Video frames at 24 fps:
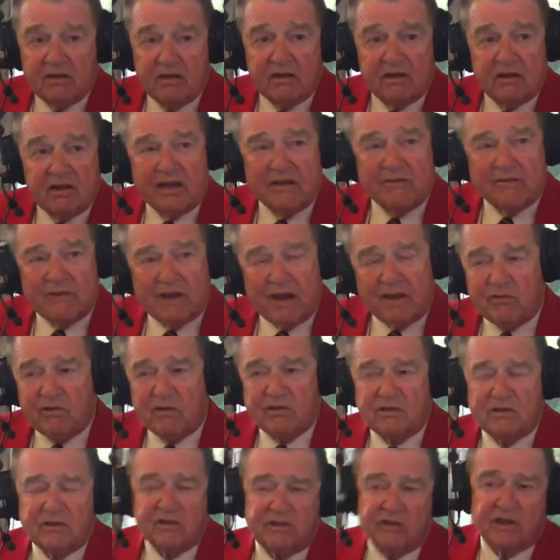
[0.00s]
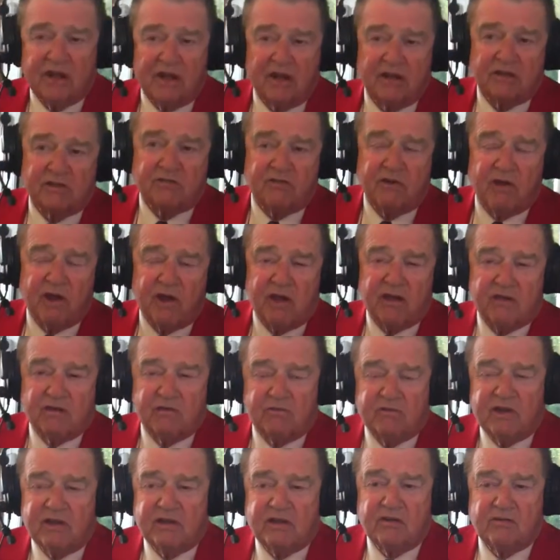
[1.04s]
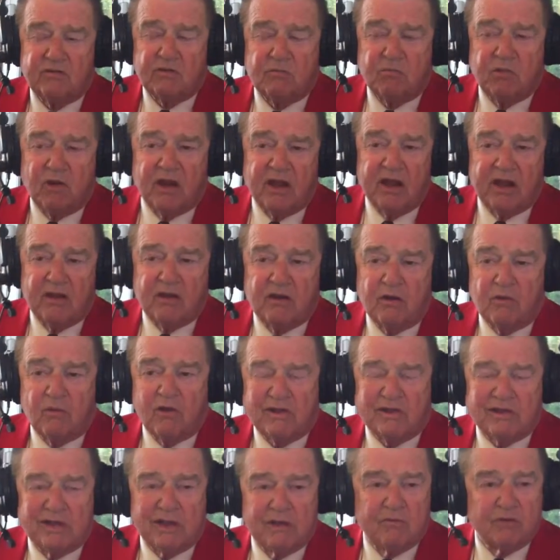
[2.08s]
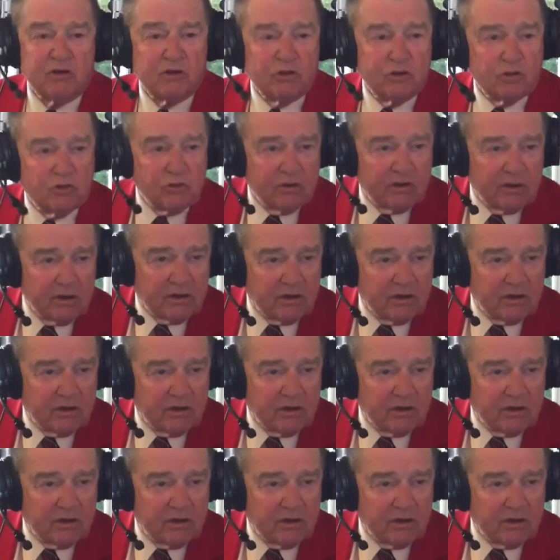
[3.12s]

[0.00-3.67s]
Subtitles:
If I wasn't satisfied the way they were playing, or what they were doing,